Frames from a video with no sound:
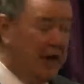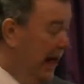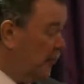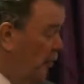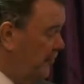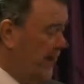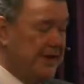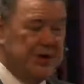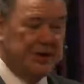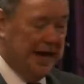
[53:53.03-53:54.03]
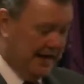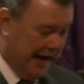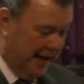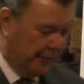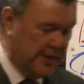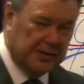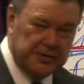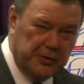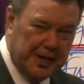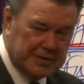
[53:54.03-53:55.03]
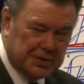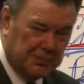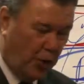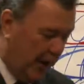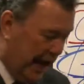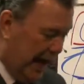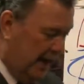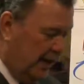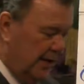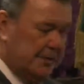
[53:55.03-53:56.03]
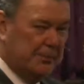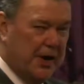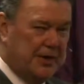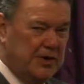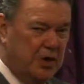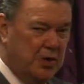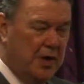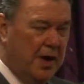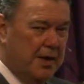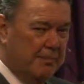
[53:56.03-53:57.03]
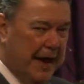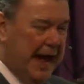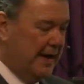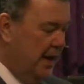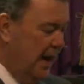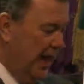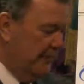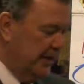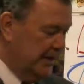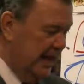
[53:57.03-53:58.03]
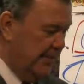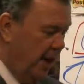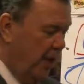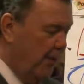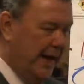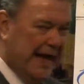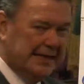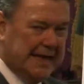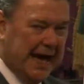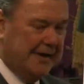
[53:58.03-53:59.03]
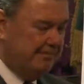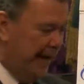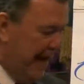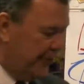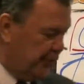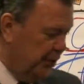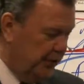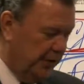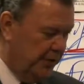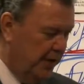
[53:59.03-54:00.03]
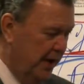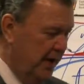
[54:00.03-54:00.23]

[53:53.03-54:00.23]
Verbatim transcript: I'll glorify you again. I'll reel you in some more. I'll bring you back and redeem all mankind back through you